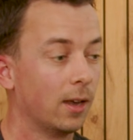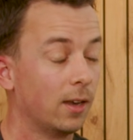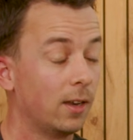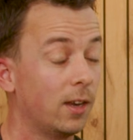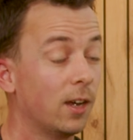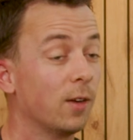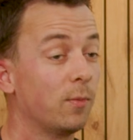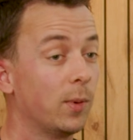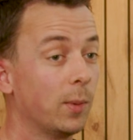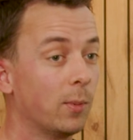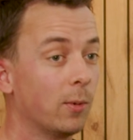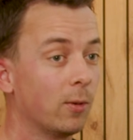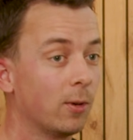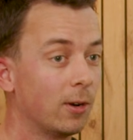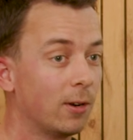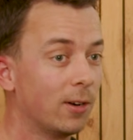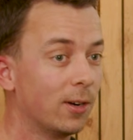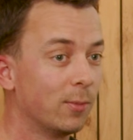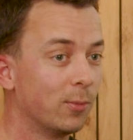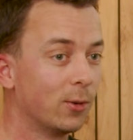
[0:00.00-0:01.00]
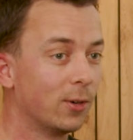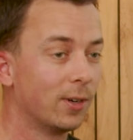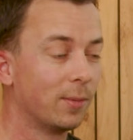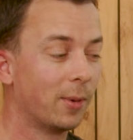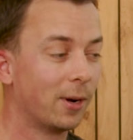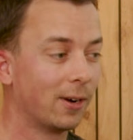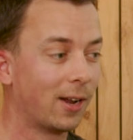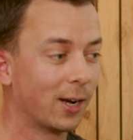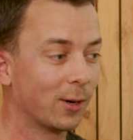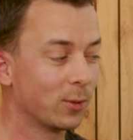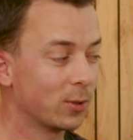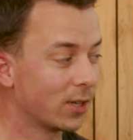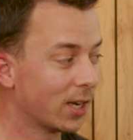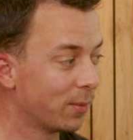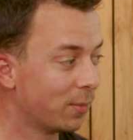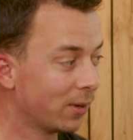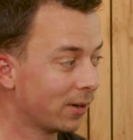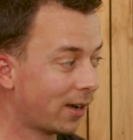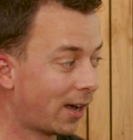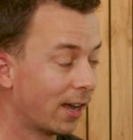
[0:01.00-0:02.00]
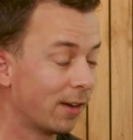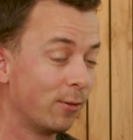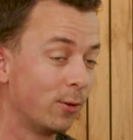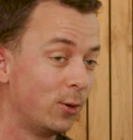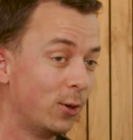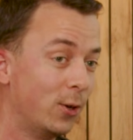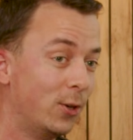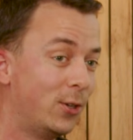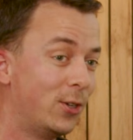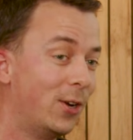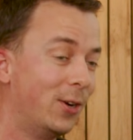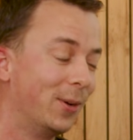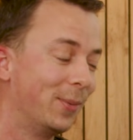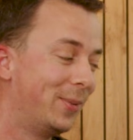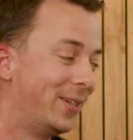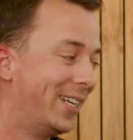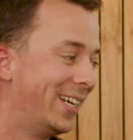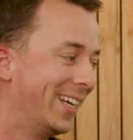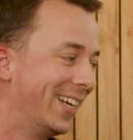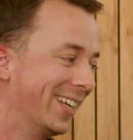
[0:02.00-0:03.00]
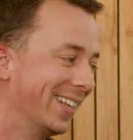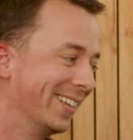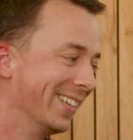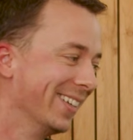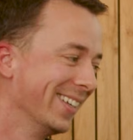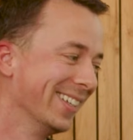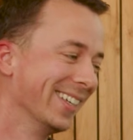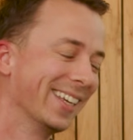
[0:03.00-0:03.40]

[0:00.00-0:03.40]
Yeah, if people want to learn more about aquascaping, I have a YouTube channel.